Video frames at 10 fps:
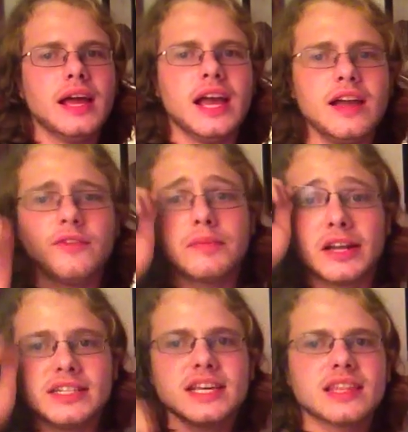Hey
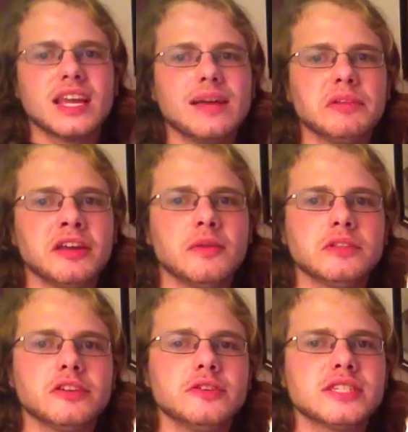everybody, Seth Campbell here with
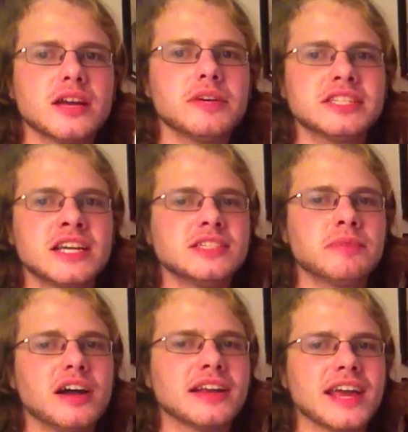the new Segue Says
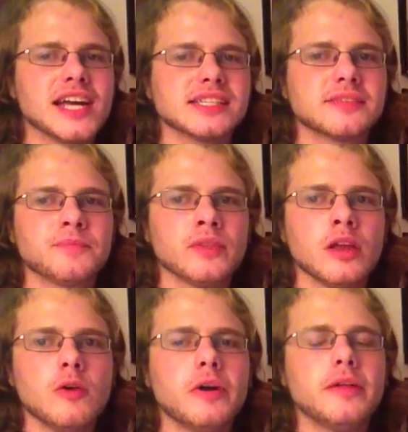podcast.
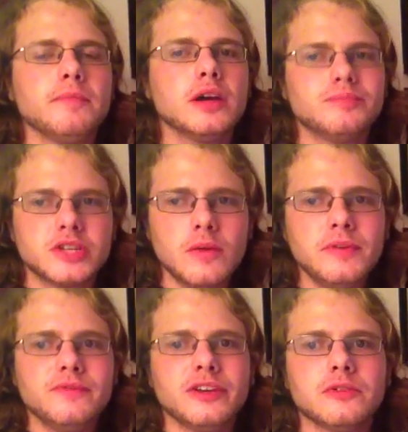Well,
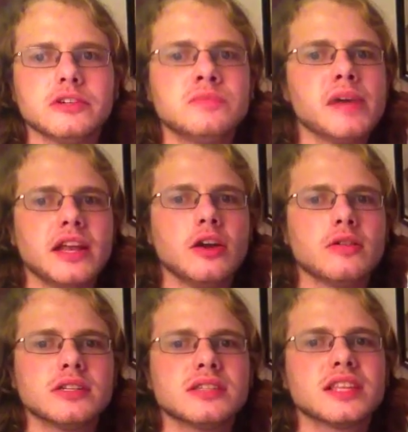observant viewers may
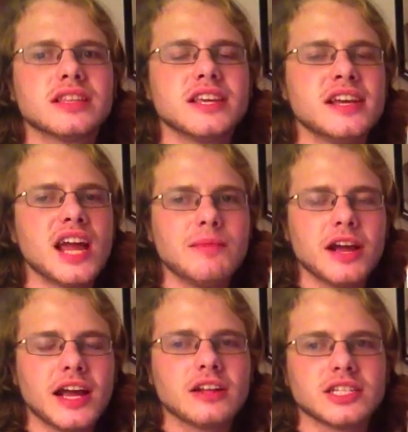notice that the camera
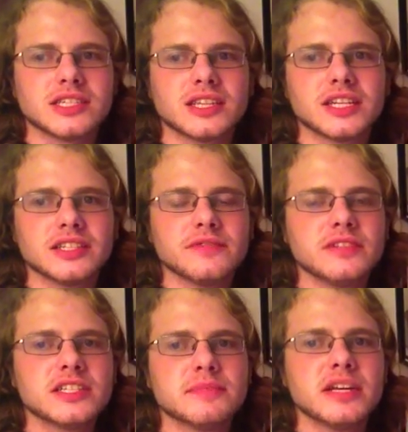angle is a little
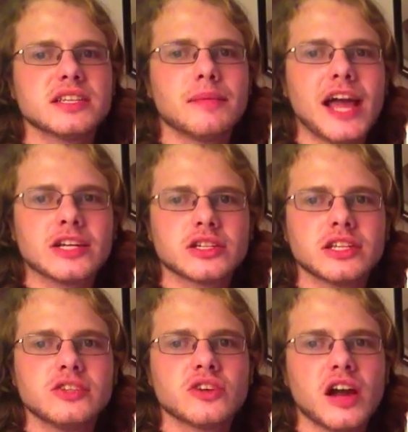different. That's because I'm
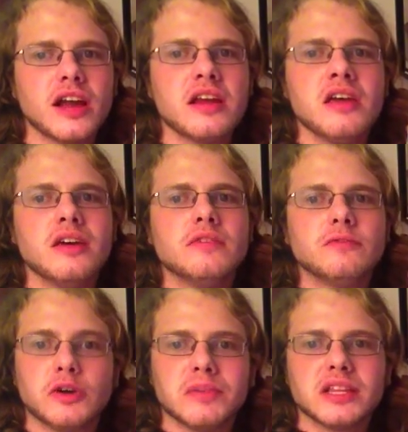actually
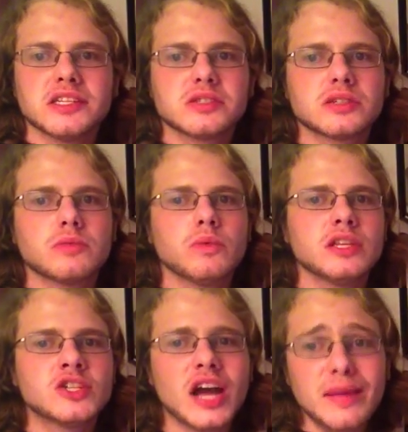filming this with a
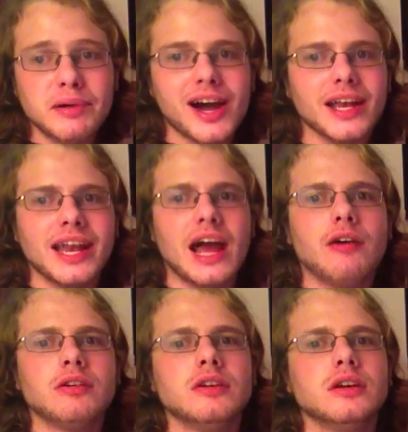tripod
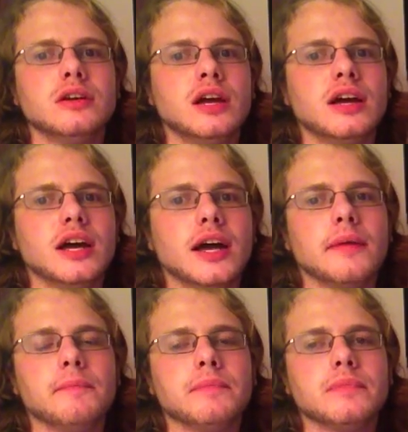now.